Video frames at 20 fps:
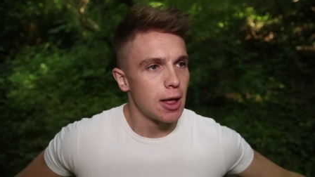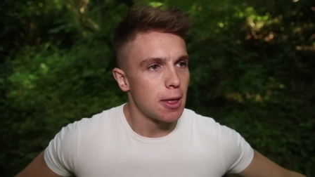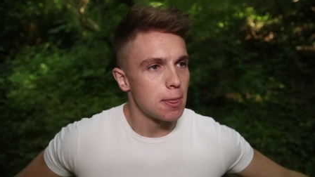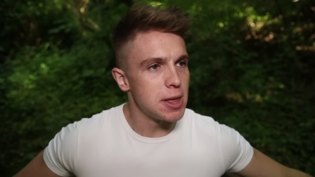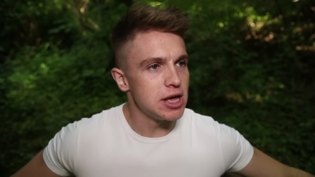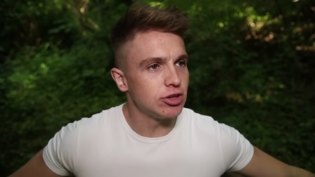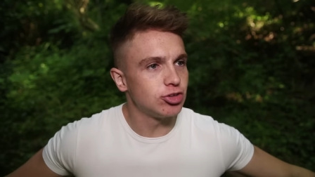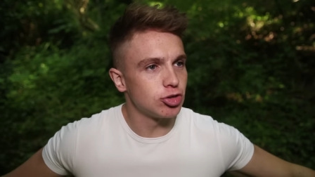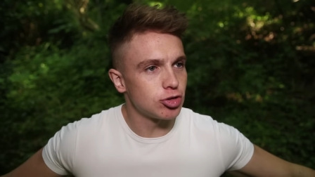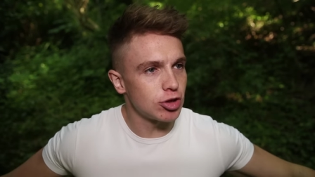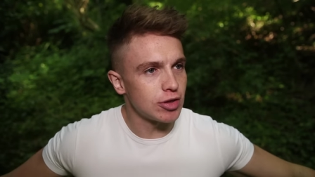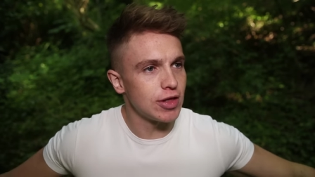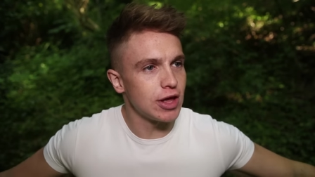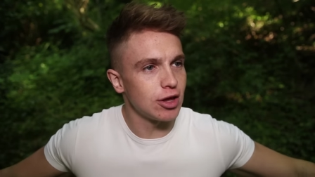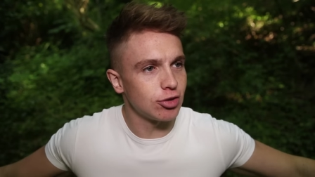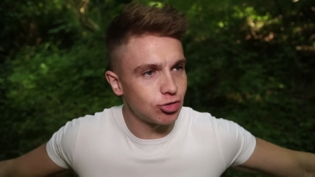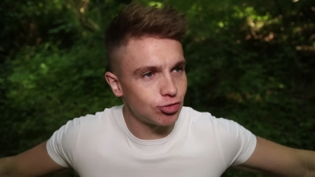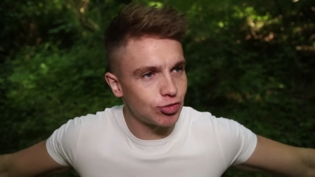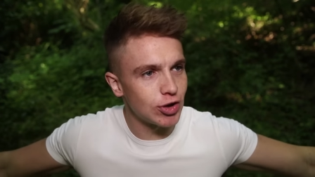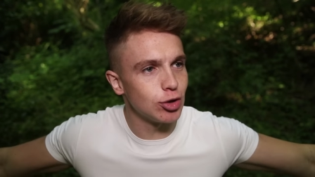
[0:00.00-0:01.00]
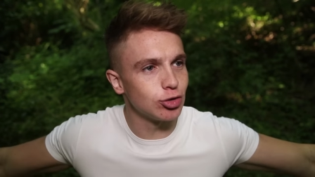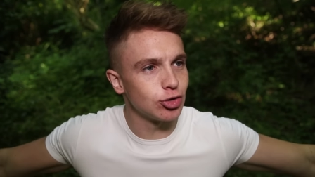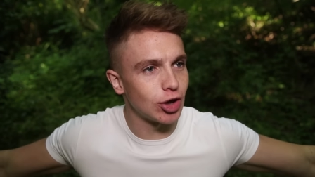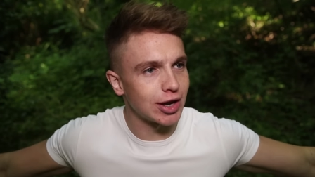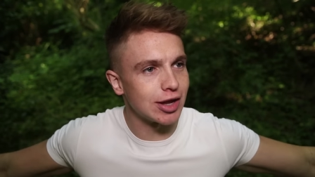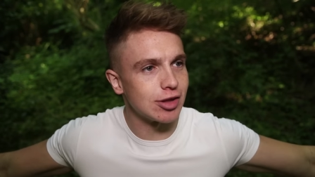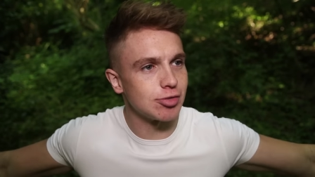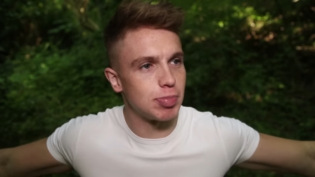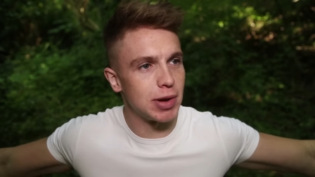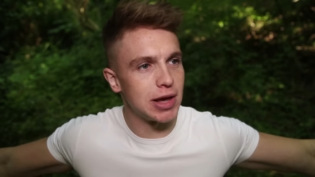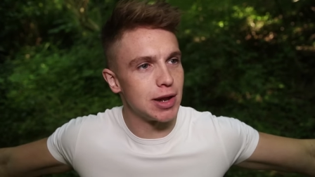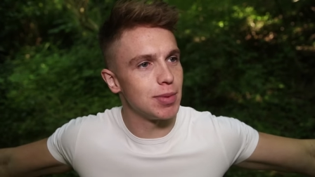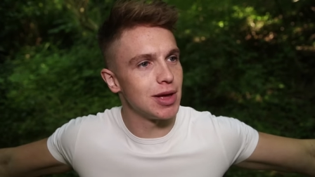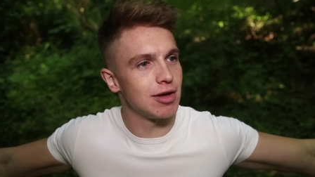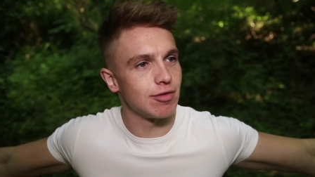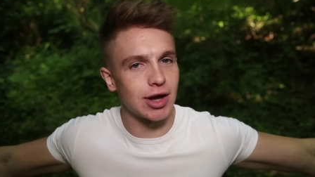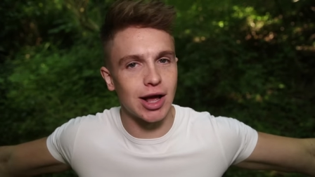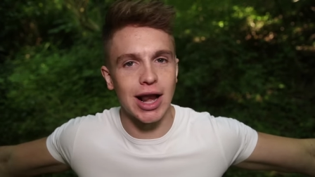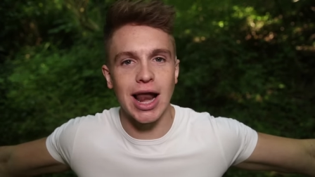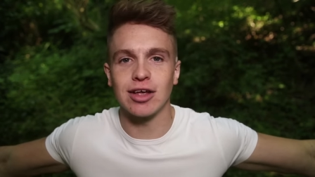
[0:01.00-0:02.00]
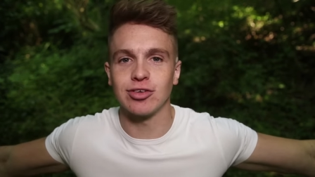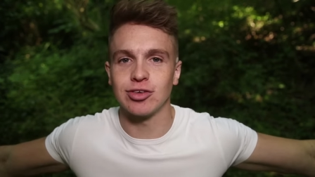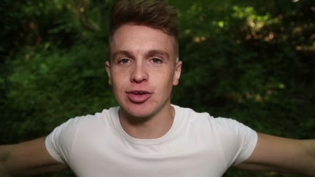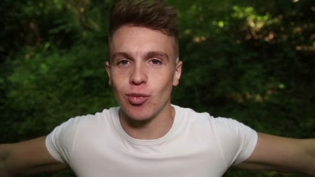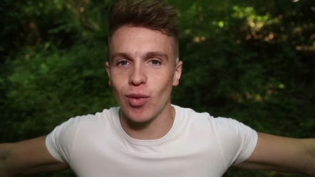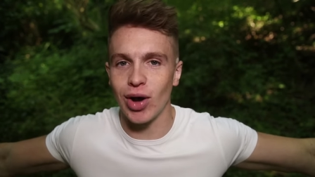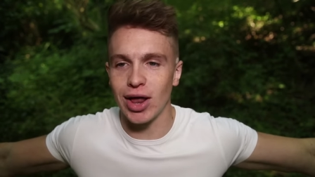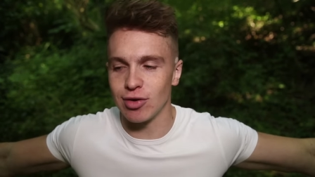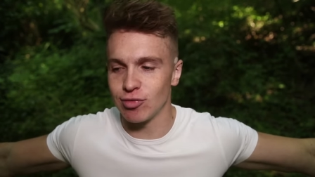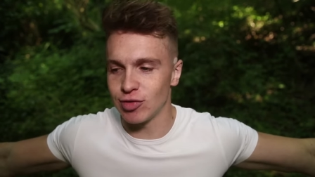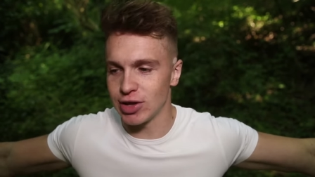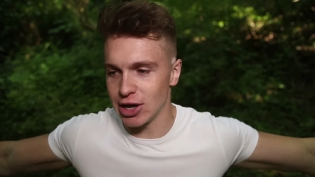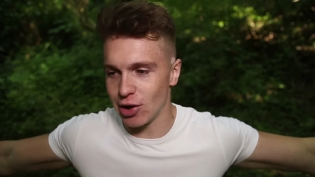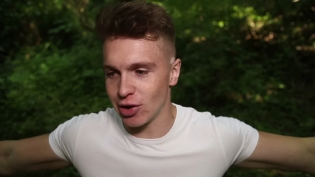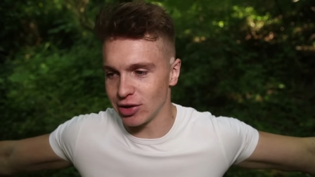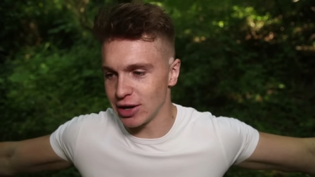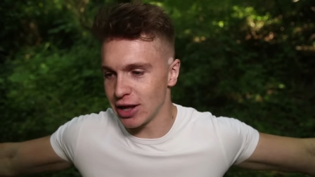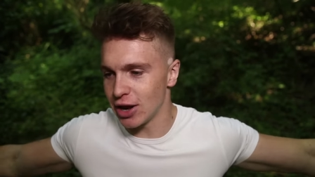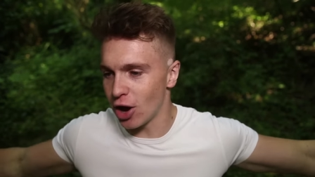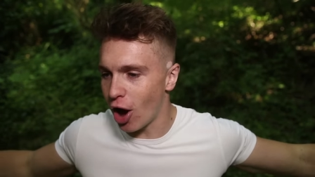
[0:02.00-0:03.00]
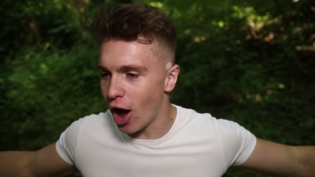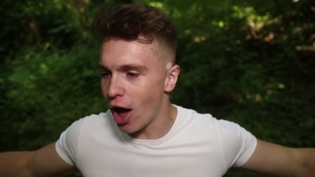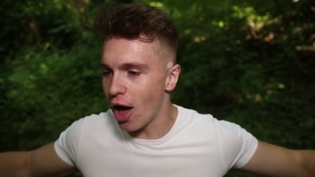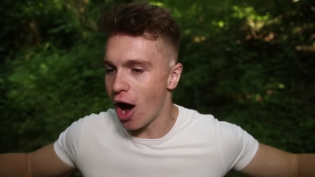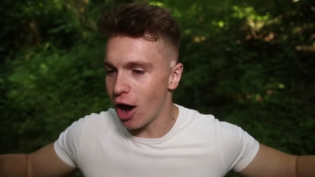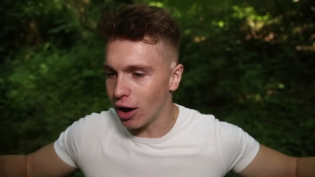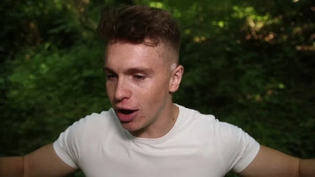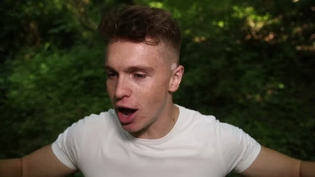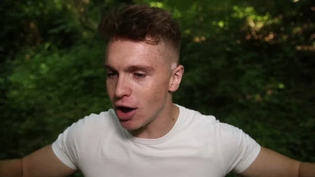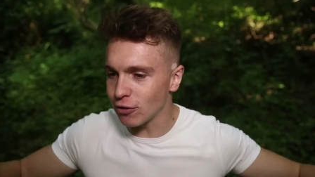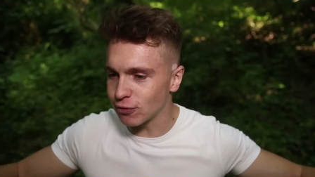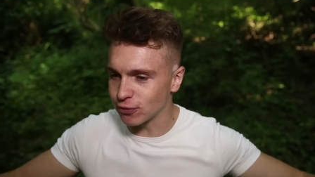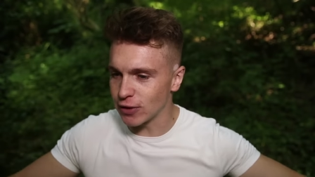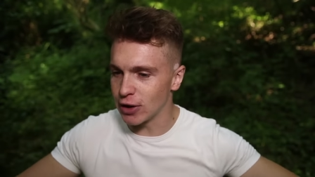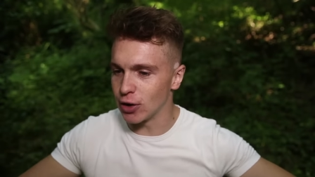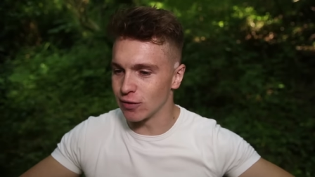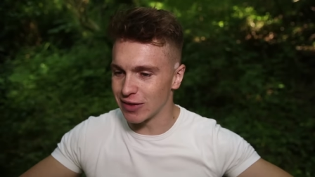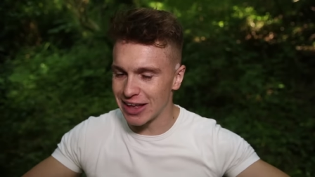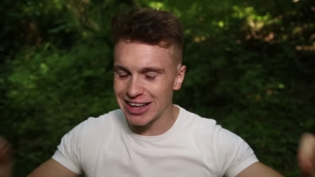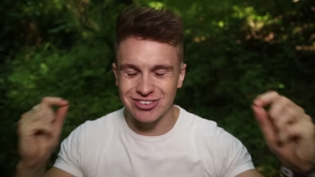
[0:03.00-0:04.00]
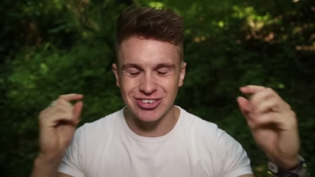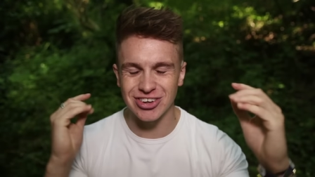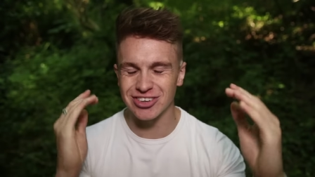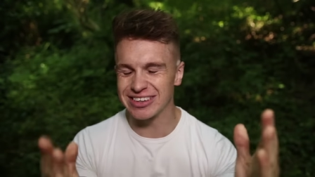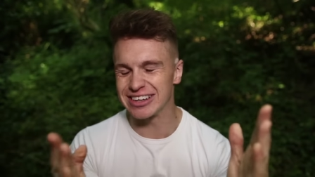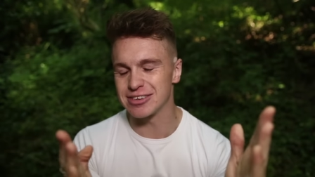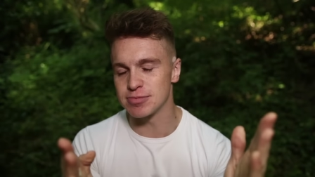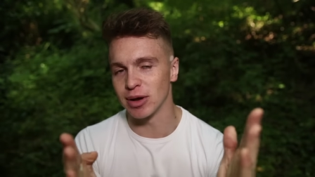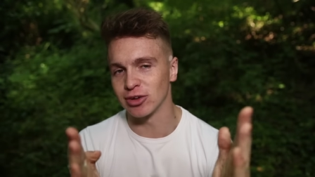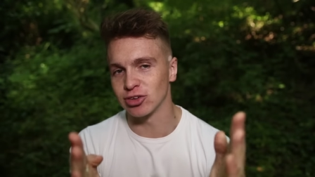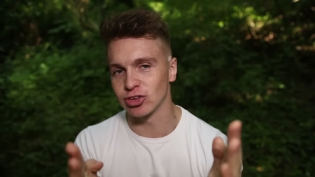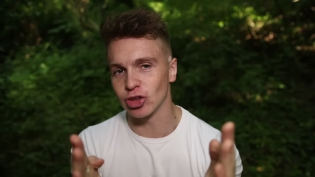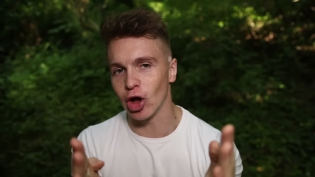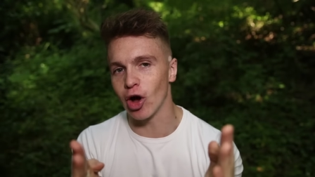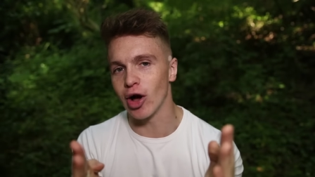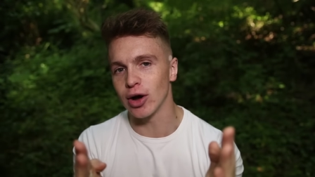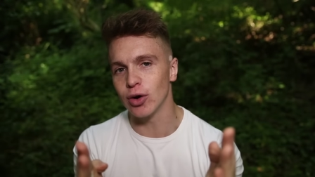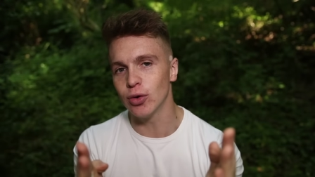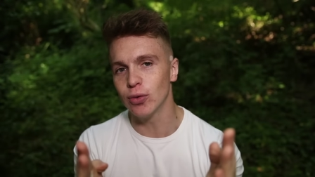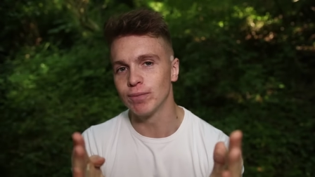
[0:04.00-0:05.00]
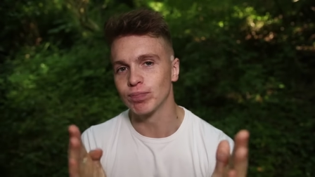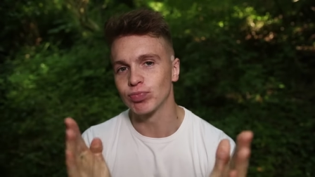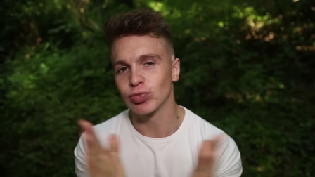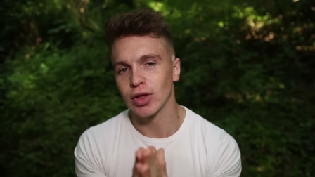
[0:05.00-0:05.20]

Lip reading: This feels like it's been a bit of a classic Weller video, isn't it? Like, I feel, this just is my style.